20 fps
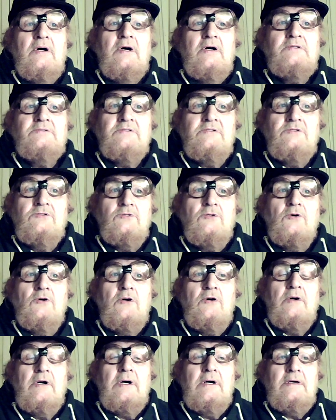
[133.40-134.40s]
I says,
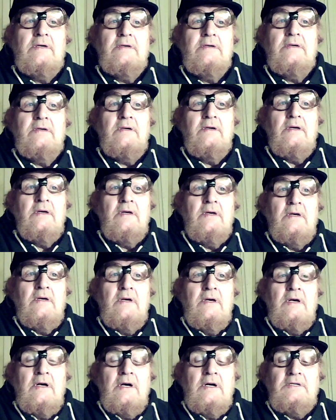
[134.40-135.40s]
"Oh aye."
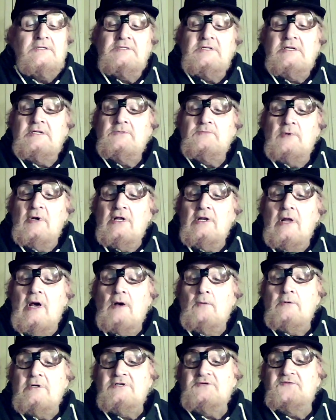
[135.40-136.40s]
I says, "Well,
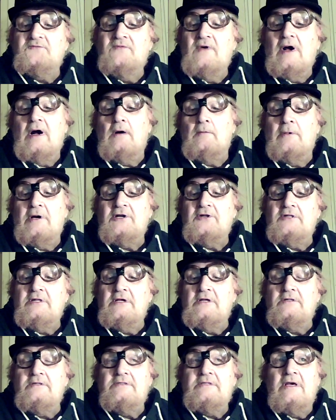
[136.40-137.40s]
I was from
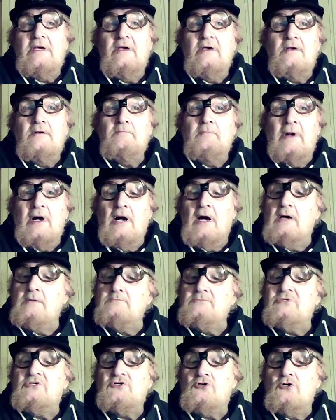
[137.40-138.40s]
Aberdeen too, but
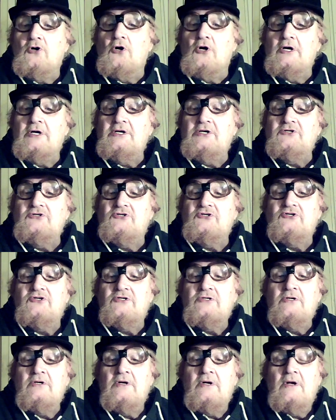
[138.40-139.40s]
I'm Scottish."
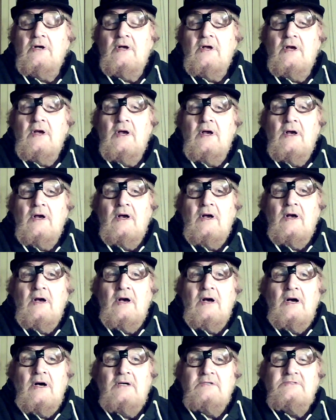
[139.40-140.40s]

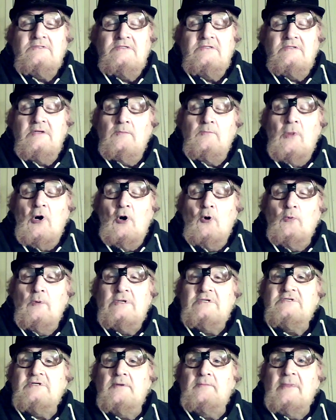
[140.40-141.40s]
I says, "I'm
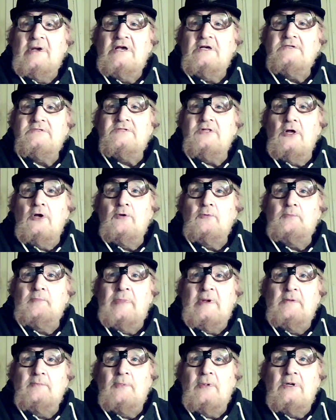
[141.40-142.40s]
always amazed how
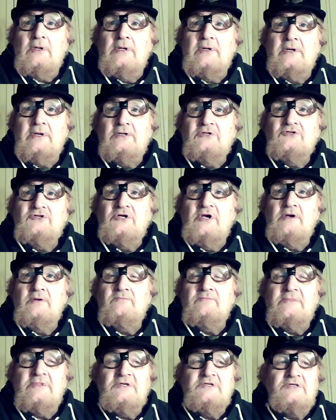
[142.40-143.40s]
people are
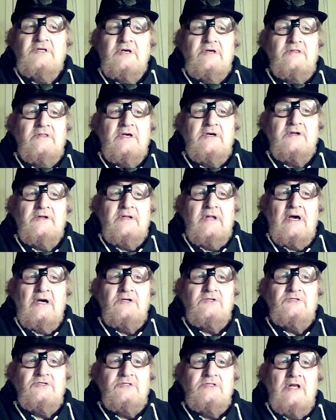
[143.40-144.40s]
ashamed to say their
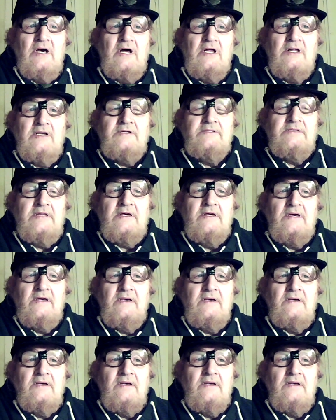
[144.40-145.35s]
nationality."